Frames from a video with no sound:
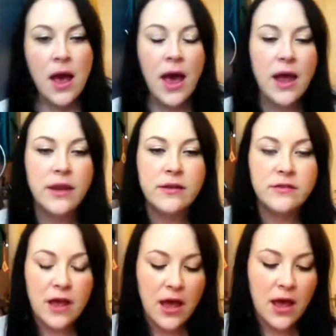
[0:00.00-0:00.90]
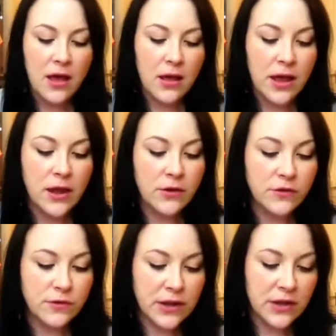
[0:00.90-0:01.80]
And it
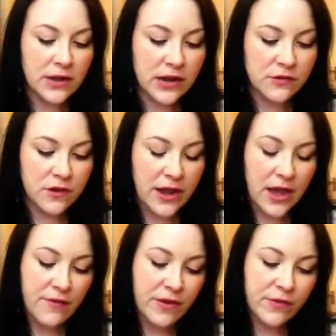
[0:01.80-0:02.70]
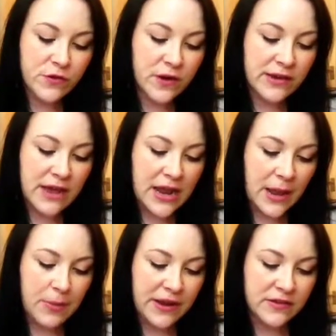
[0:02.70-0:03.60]
looks really good, actually. I've never tried
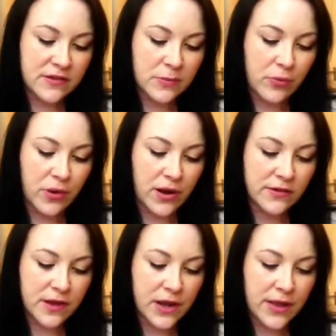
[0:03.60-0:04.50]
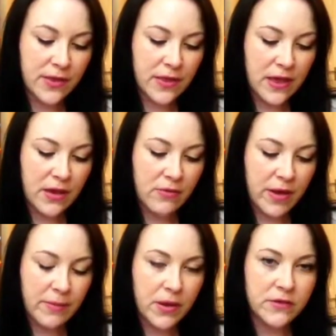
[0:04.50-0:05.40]
any Bliss products. I know that they're
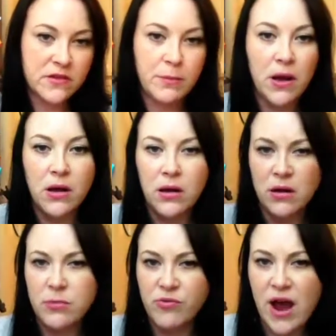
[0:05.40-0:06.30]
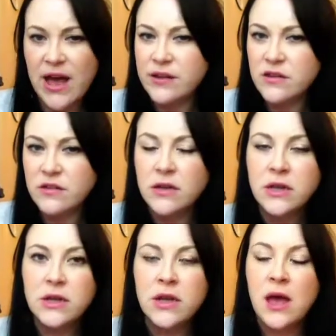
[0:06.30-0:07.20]
a spa brand,
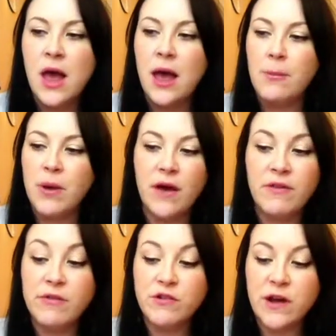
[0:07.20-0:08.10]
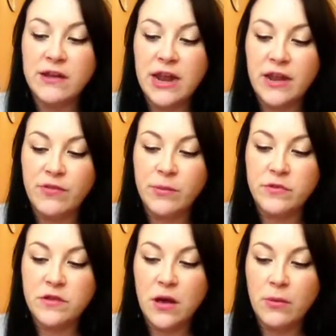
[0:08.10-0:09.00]
but I've never tried any of them,
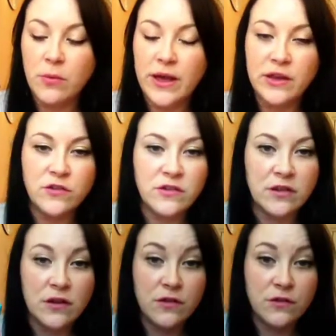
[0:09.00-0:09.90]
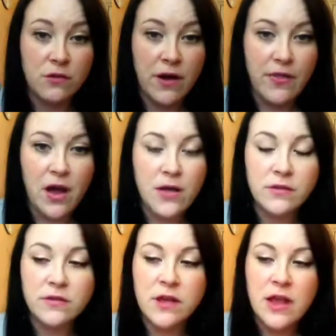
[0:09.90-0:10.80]
so I'm quite interested to try
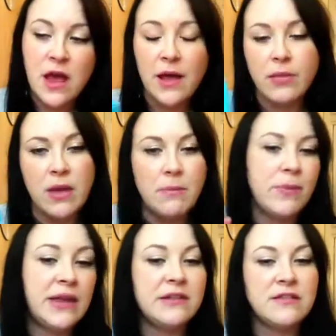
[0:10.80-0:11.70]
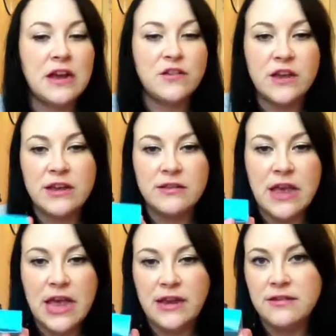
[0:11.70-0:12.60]
those. And them being sachets,
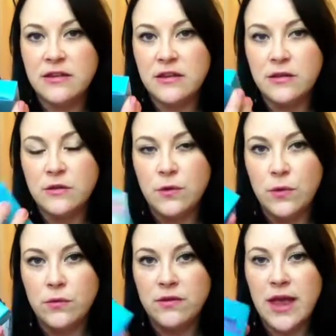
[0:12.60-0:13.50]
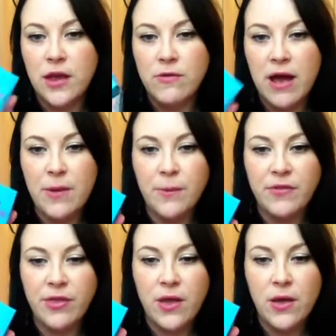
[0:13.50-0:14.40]
they're easy to take around
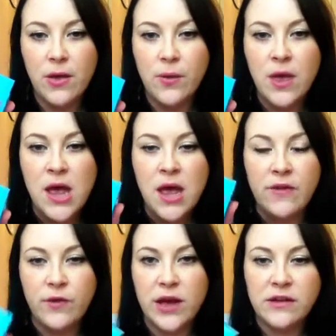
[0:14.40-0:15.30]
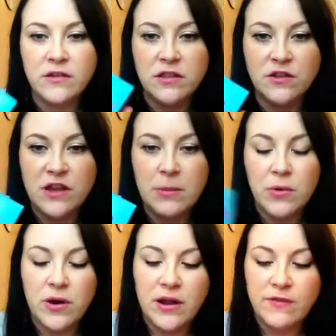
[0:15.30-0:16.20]
with you if you're going to the gym
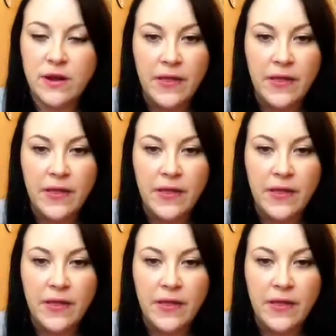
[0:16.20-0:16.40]
or anything